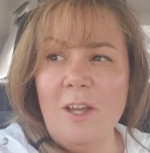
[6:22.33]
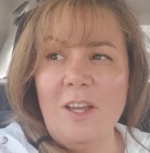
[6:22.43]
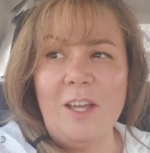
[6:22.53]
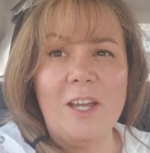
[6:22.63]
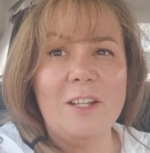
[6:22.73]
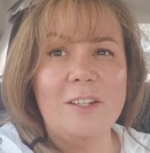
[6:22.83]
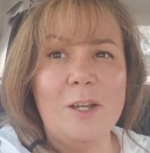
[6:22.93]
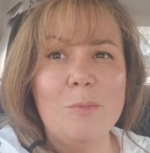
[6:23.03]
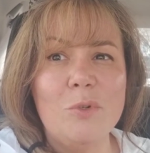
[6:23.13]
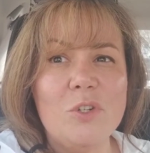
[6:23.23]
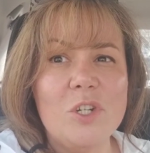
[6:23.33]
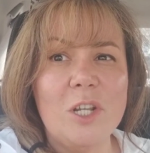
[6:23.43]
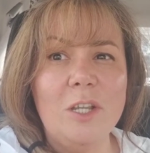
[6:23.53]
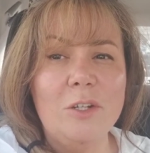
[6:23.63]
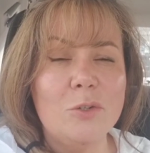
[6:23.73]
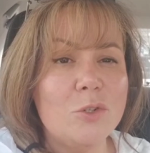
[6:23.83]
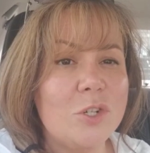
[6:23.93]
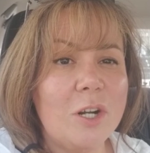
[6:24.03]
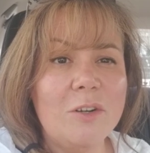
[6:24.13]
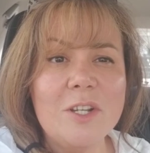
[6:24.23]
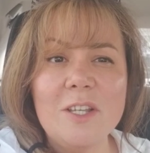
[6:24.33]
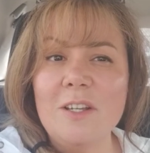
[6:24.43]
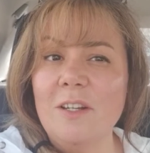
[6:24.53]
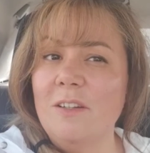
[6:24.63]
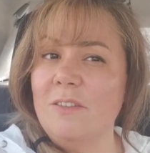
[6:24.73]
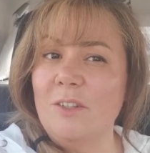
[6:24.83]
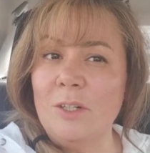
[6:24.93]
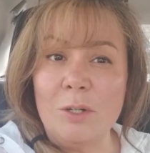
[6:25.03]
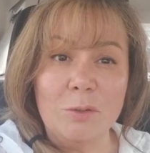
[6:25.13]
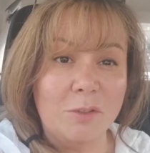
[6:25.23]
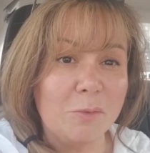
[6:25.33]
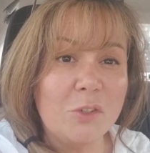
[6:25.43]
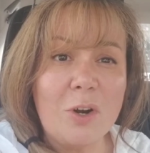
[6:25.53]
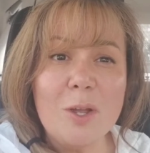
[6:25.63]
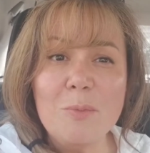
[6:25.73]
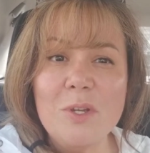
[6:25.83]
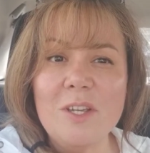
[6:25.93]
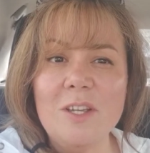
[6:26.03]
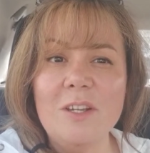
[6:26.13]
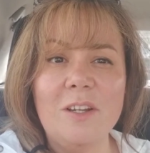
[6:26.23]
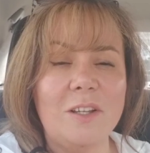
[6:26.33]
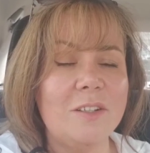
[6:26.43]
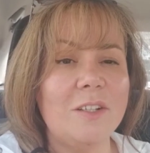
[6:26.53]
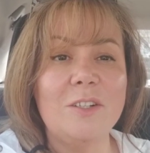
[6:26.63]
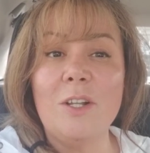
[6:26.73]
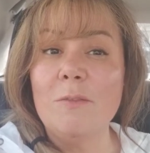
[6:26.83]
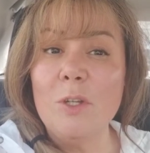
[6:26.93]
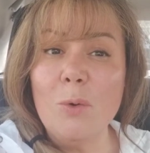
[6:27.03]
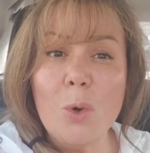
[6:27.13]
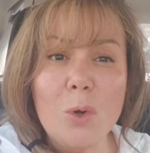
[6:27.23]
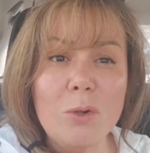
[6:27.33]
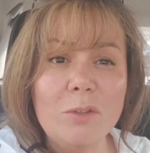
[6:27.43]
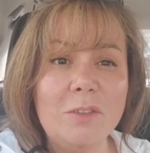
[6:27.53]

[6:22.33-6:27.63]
and I appreciate you sharing, you know, subscribing, and I love you all.